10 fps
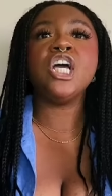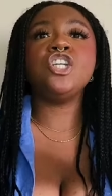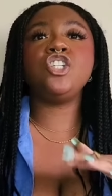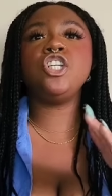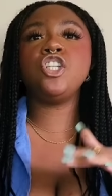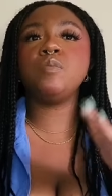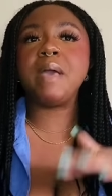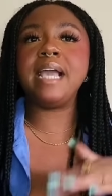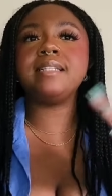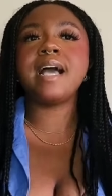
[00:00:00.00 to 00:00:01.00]
she just
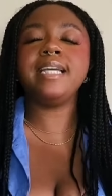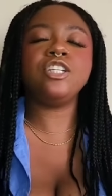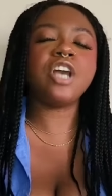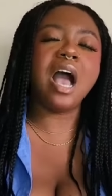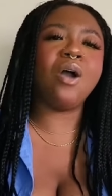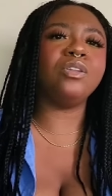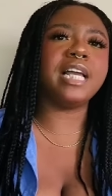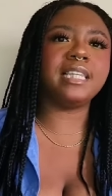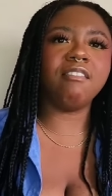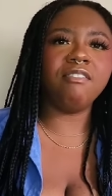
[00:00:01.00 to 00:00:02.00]
paints Aisha out
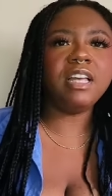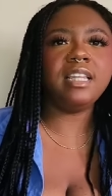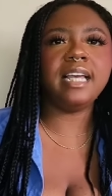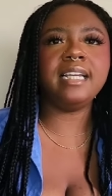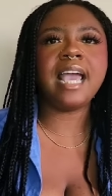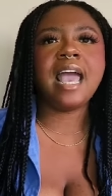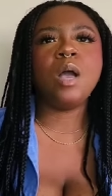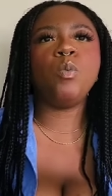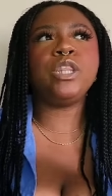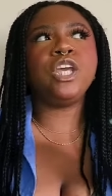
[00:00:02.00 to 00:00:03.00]
like the villain
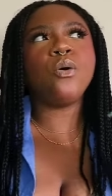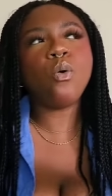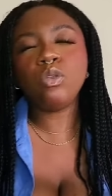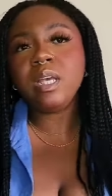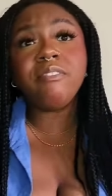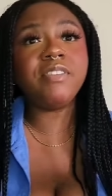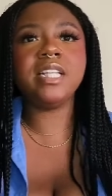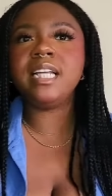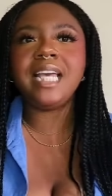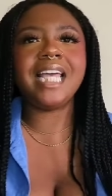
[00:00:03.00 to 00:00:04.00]
when the only
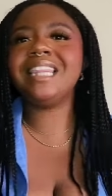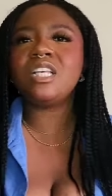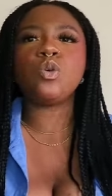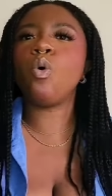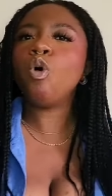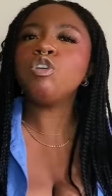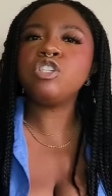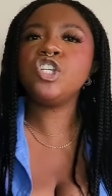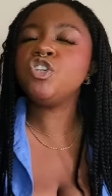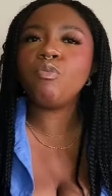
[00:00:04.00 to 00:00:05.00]
villain in this whole
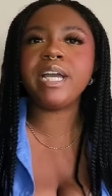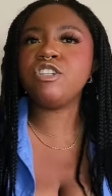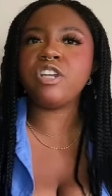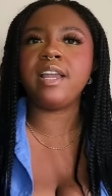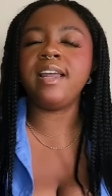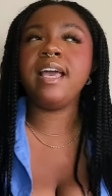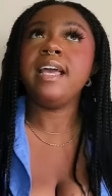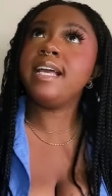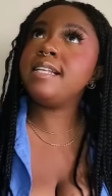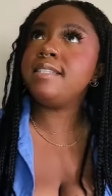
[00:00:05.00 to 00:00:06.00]
situation
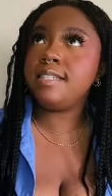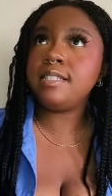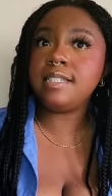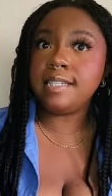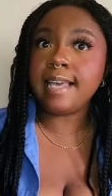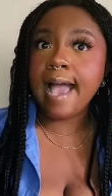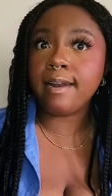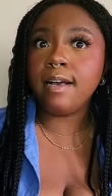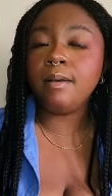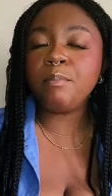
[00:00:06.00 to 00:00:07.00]
is
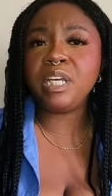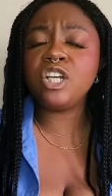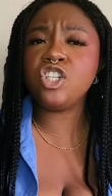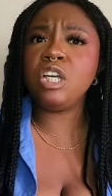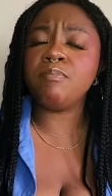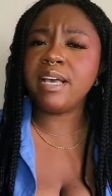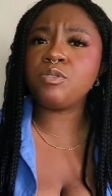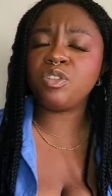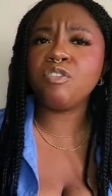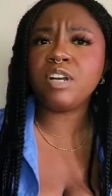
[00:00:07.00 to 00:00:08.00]
Tiana because she messed
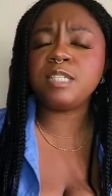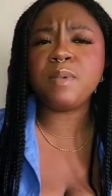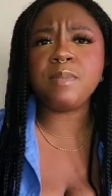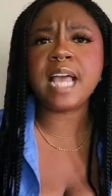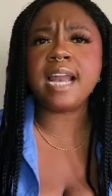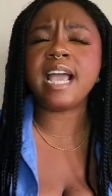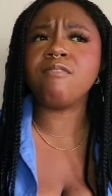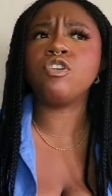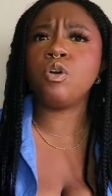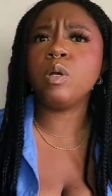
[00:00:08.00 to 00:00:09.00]
with her friend's baby daddy
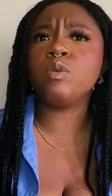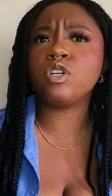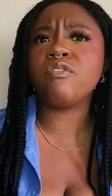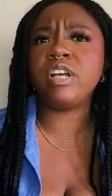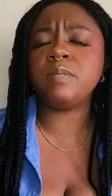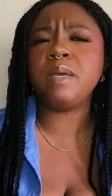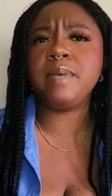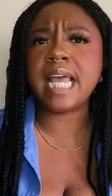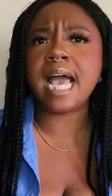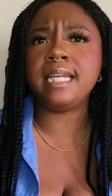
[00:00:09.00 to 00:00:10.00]
after knowing was her friend's baby
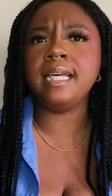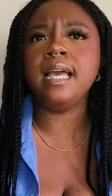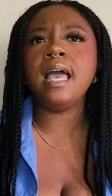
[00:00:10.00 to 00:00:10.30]
daddy,